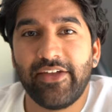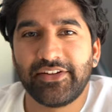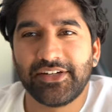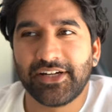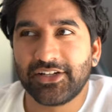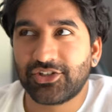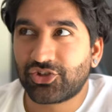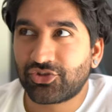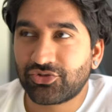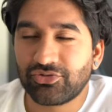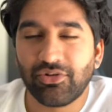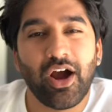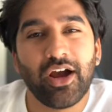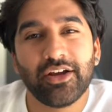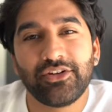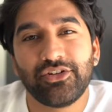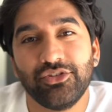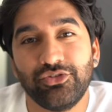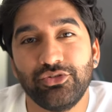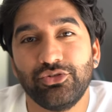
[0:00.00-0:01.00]
then I'd
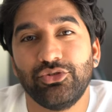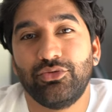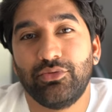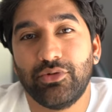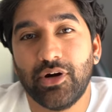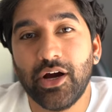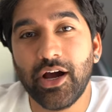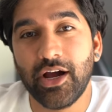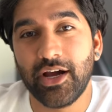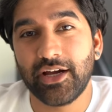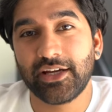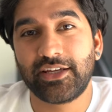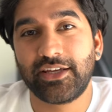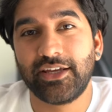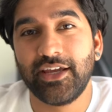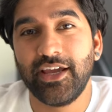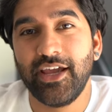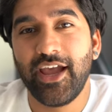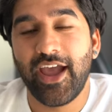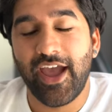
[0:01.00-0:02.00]
try to do work.
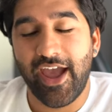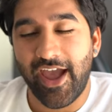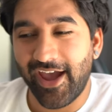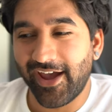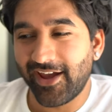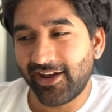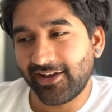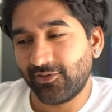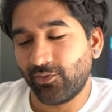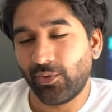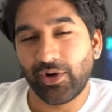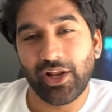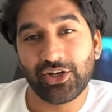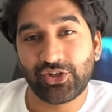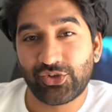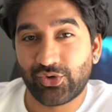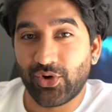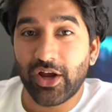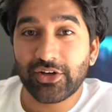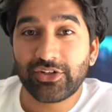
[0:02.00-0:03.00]
And when I
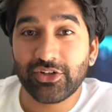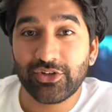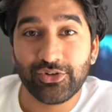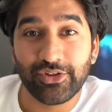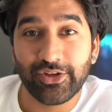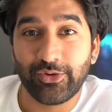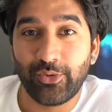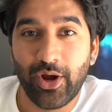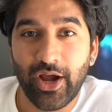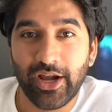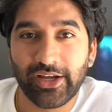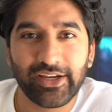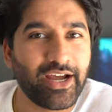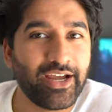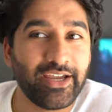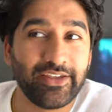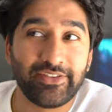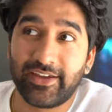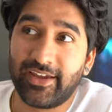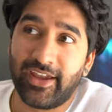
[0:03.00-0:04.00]
tried to do the work,
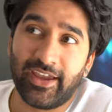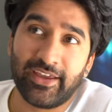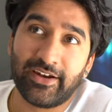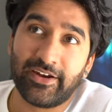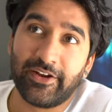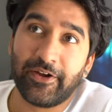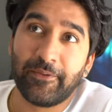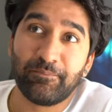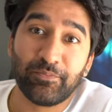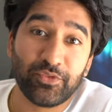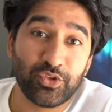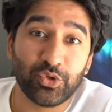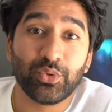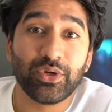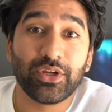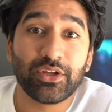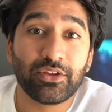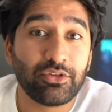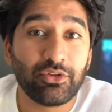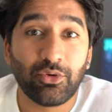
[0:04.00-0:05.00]
I either ended up
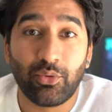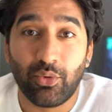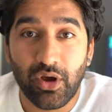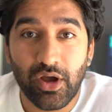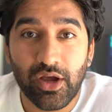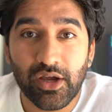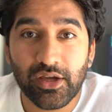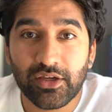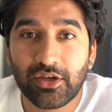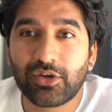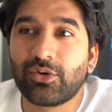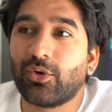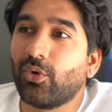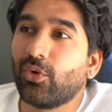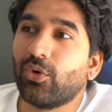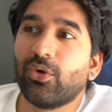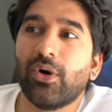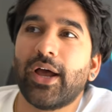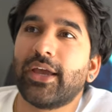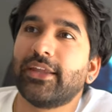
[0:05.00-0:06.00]
doing the work
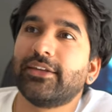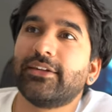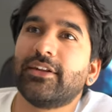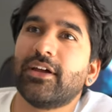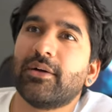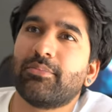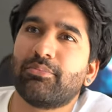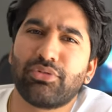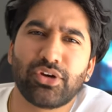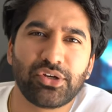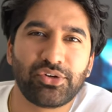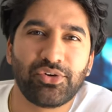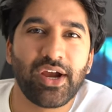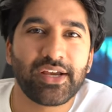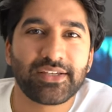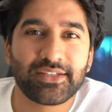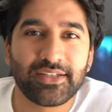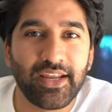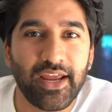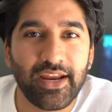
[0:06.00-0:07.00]
or I ended up
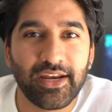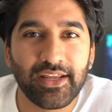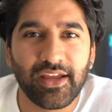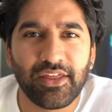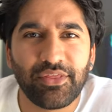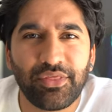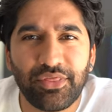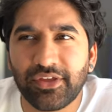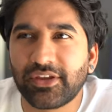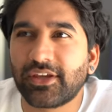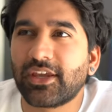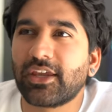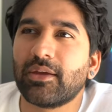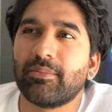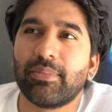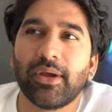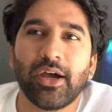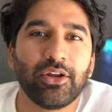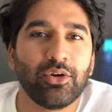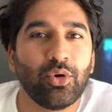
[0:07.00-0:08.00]
procrastinating and thinking
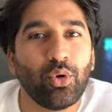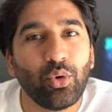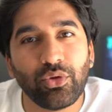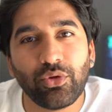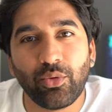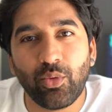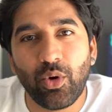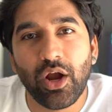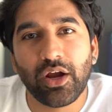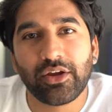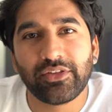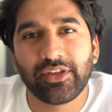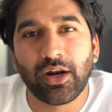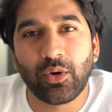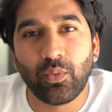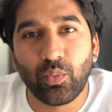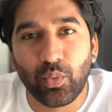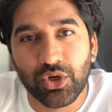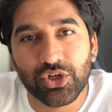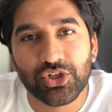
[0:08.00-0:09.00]
about all the work that
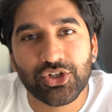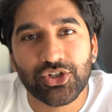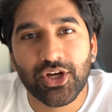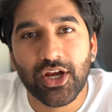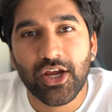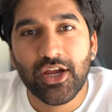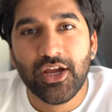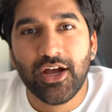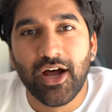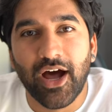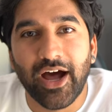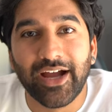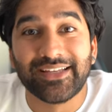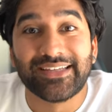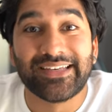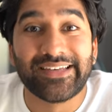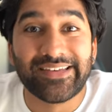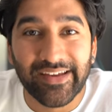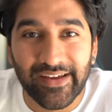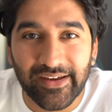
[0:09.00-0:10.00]
I wish I
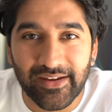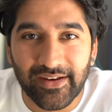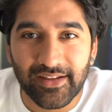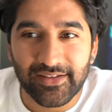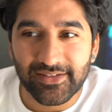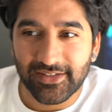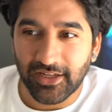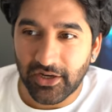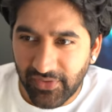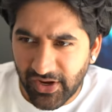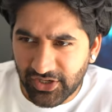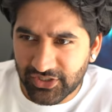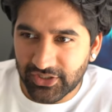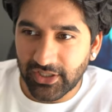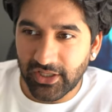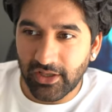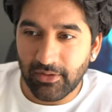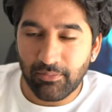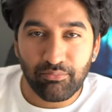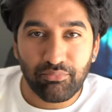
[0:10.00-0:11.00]
did instead of
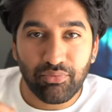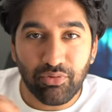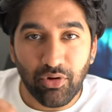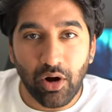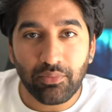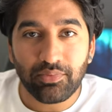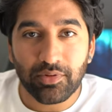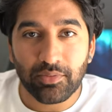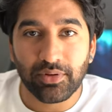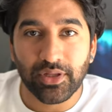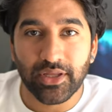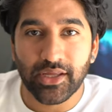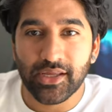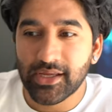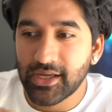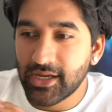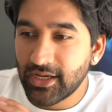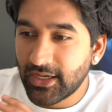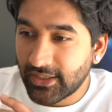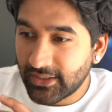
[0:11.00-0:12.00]
actually
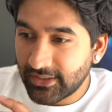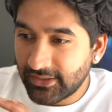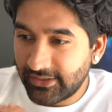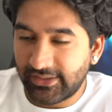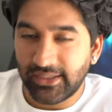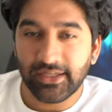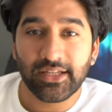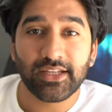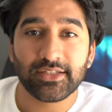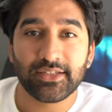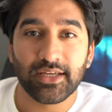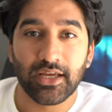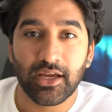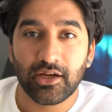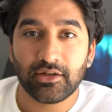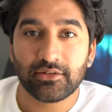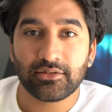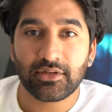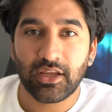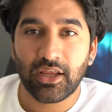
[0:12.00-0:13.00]
probably sitting
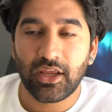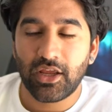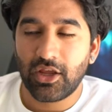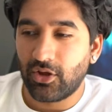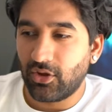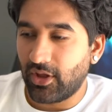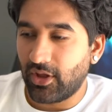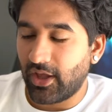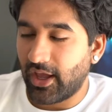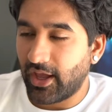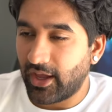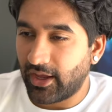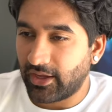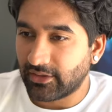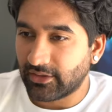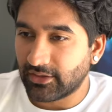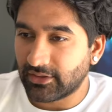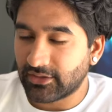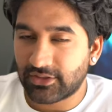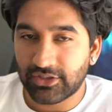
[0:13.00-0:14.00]
down,
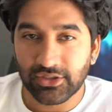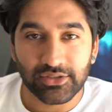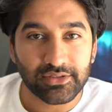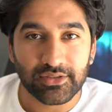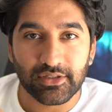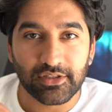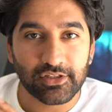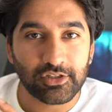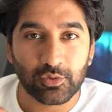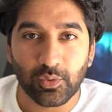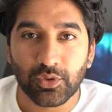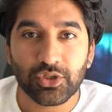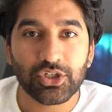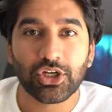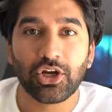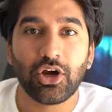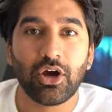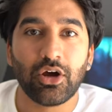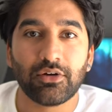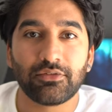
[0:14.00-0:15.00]
and just
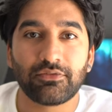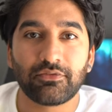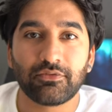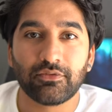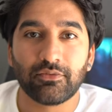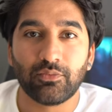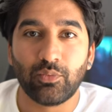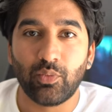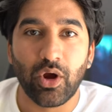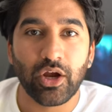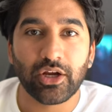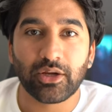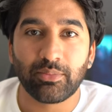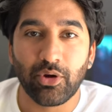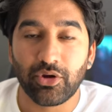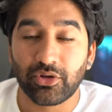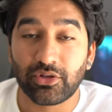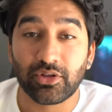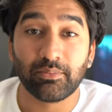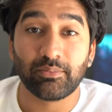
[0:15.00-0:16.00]
switching off work
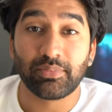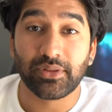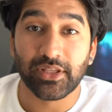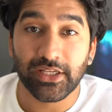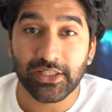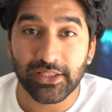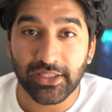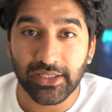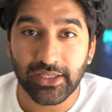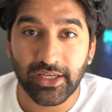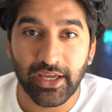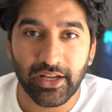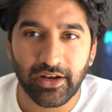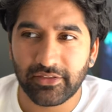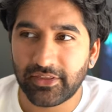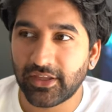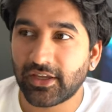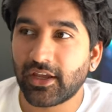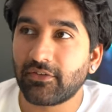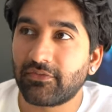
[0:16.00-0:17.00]
mode completely. And
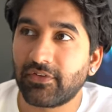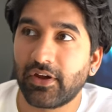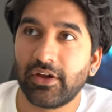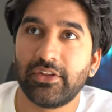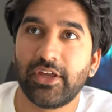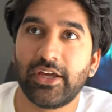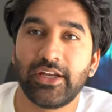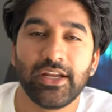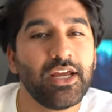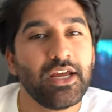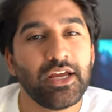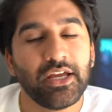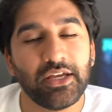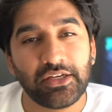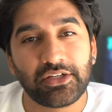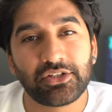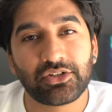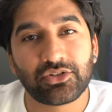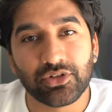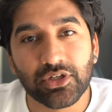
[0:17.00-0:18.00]
I think I found that
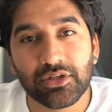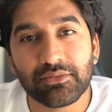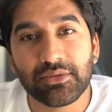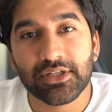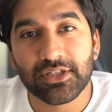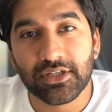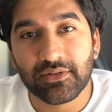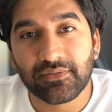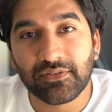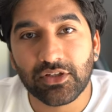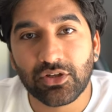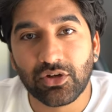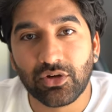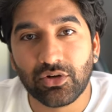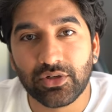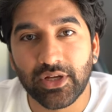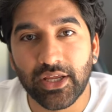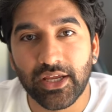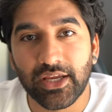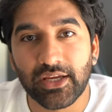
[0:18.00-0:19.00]
extremely
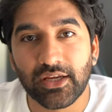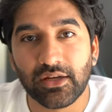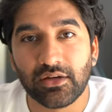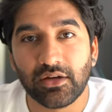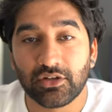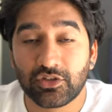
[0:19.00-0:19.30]
difficult in